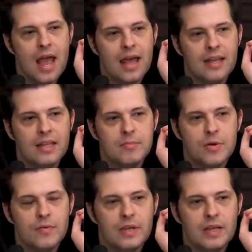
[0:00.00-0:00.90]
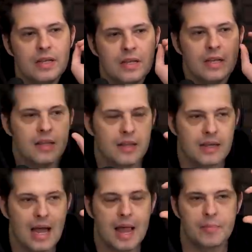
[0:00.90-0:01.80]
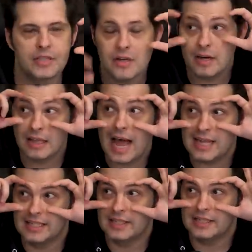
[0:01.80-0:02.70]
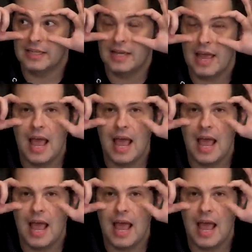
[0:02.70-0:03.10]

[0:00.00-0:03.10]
And in the movie, the guy puts on glasses